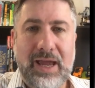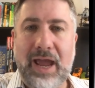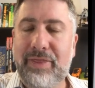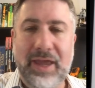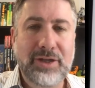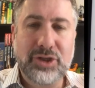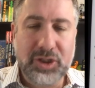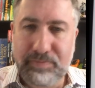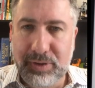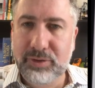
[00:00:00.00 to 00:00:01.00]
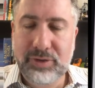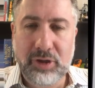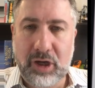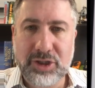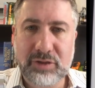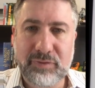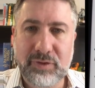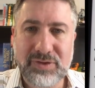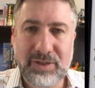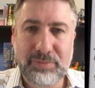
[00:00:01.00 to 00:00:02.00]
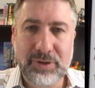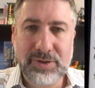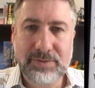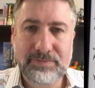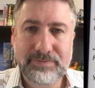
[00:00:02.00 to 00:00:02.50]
And then just build the logic for those inputs.